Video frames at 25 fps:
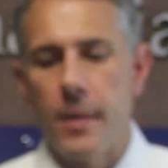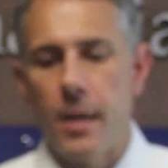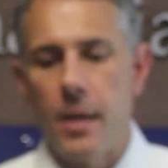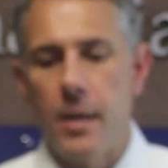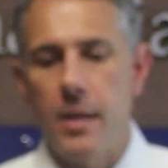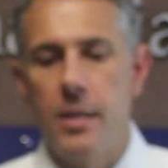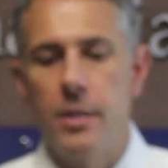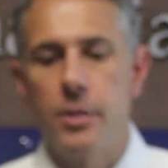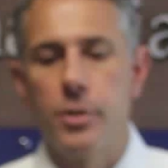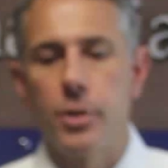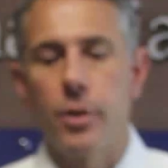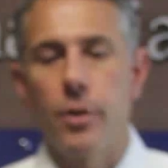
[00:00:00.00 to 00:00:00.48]

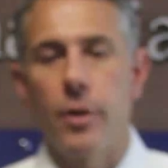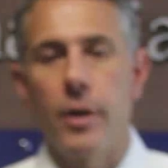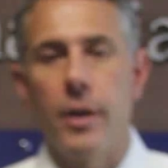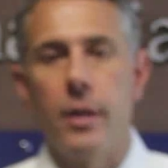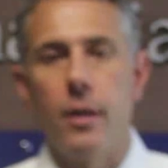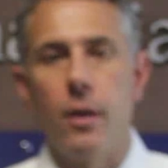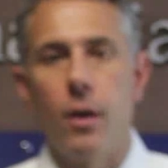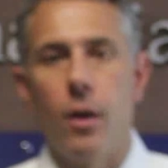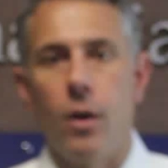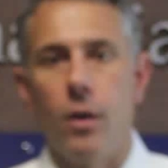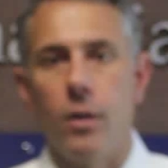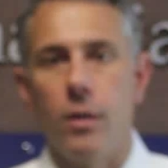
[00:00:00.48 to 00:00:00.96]

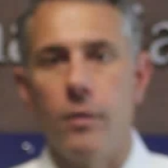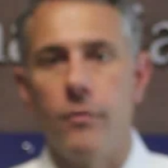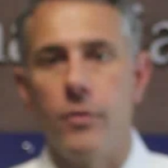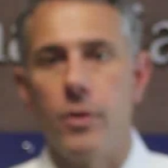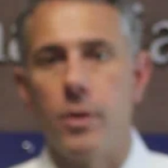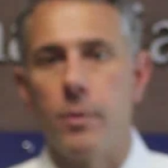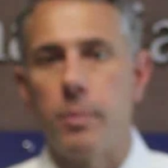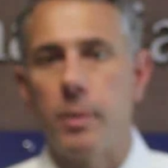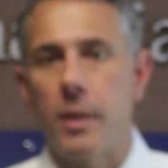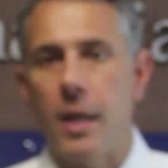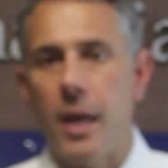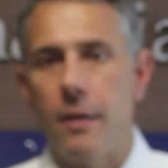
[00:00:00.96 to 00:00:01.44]
integrate all of
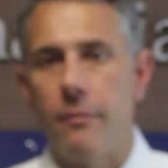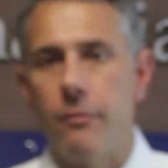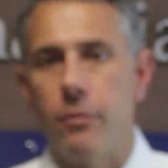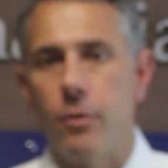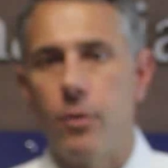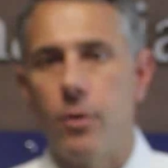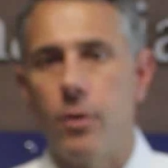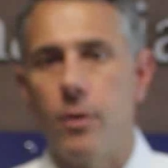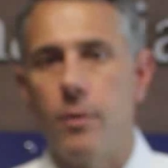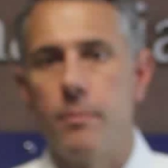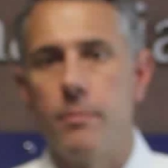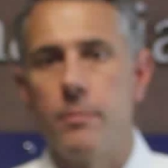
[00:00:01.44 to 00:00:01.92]
their
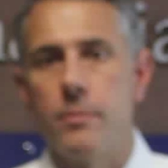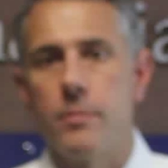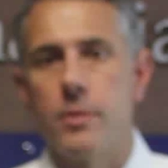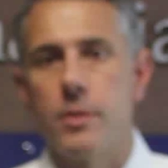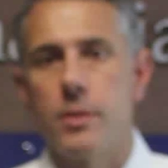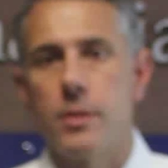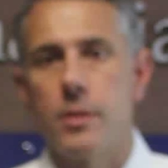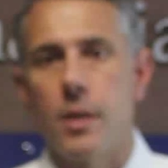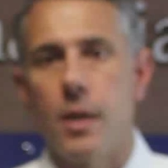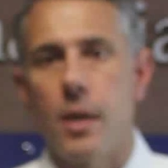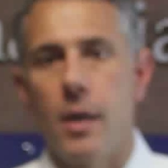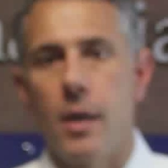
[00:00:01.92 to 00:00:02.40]

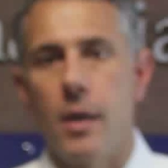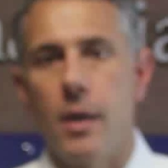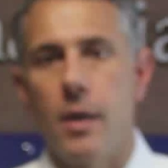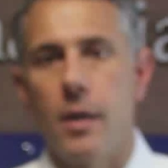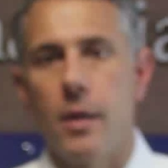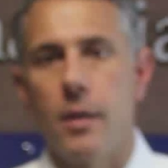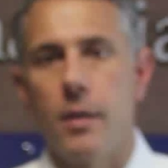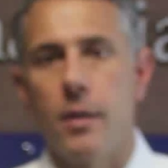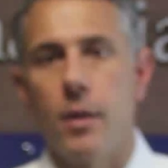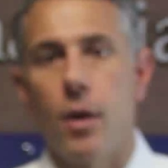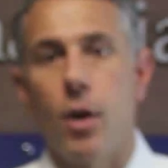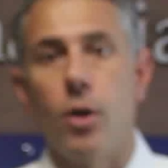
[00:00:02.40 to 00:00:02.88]
platforms
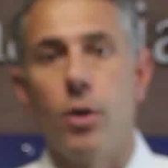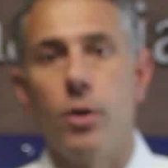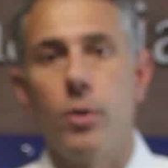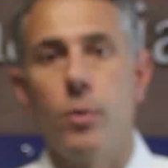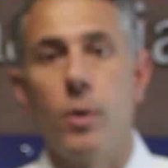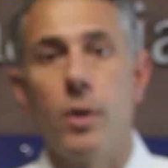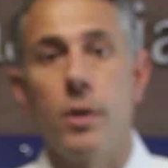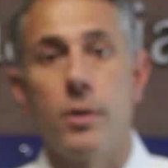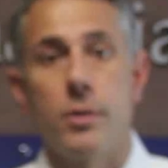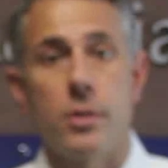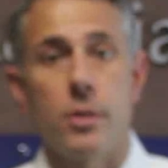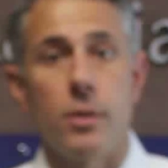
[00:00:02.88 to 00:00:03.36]
and
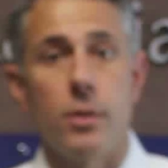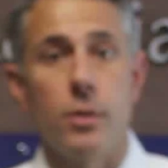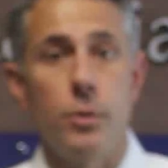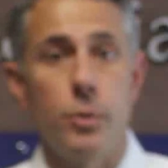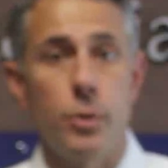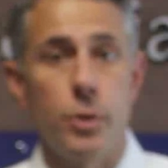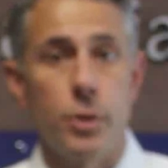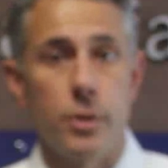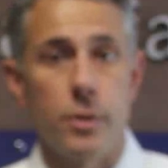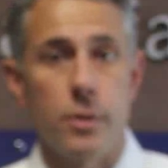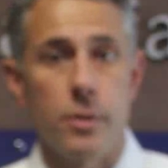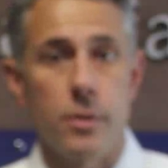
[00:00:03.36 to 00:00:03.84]
hardware
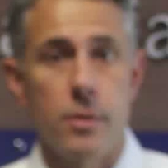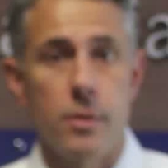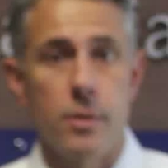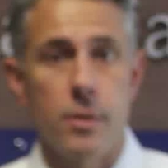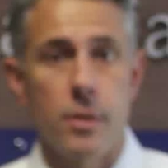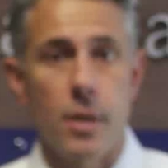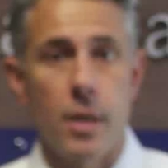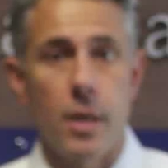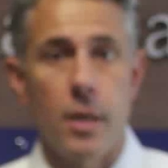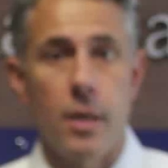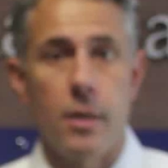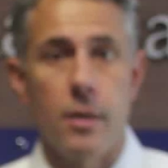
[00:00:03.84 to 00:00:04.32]

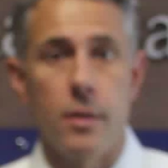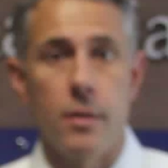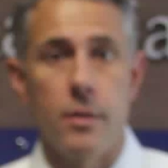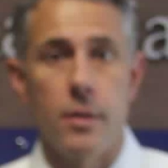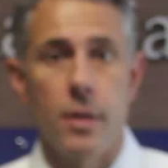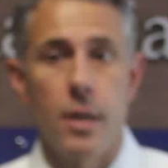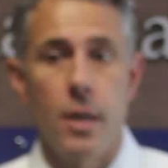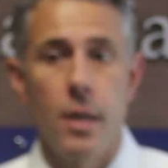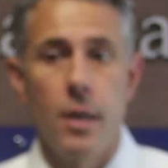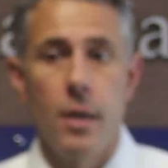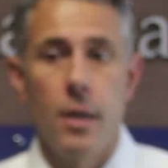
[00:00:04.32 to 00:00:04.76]
solutions. And